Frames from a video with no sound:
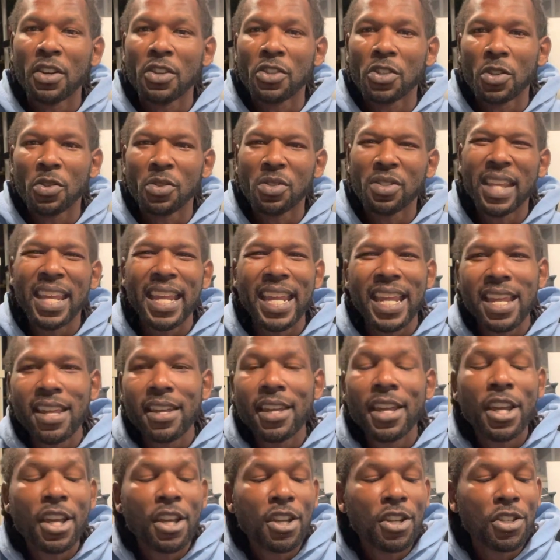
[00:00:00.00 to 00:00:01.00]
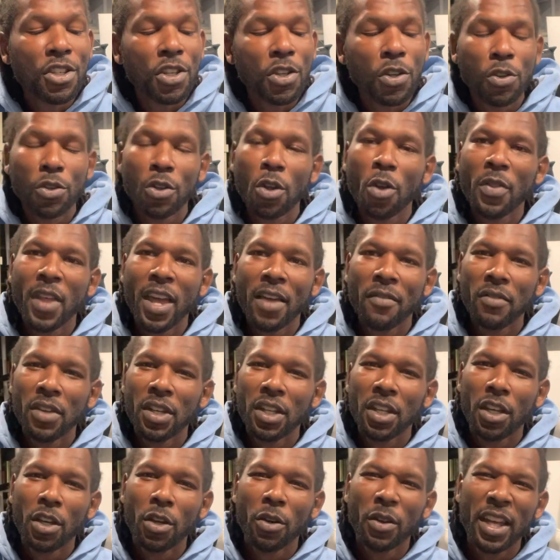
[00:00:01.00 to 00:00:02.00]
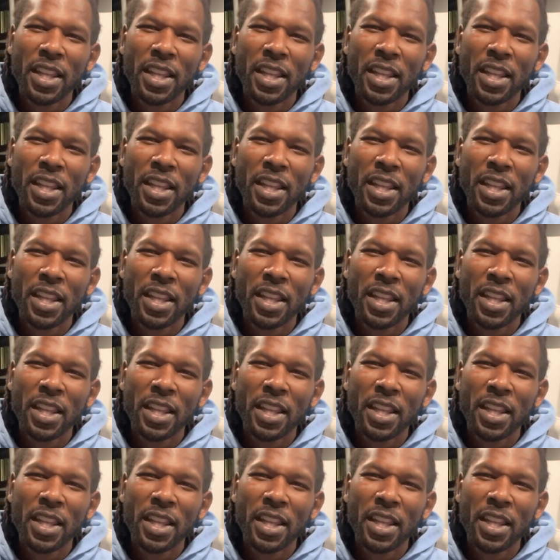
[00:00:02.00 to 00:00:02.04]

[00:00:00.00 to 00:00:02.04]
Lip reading: So stay tuned on that video.